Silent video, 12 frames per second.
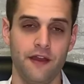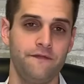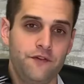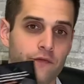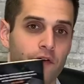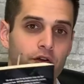
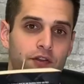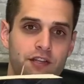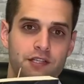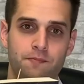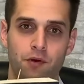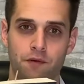if you've heard of
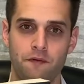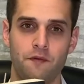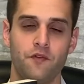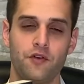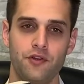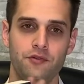this book
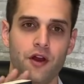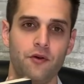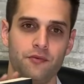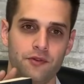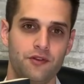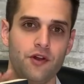before, you
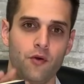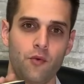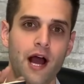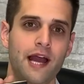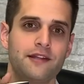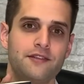know, you know
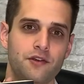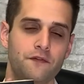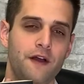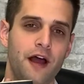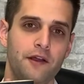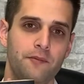why it's so
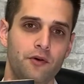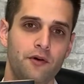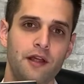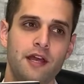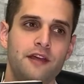valuable.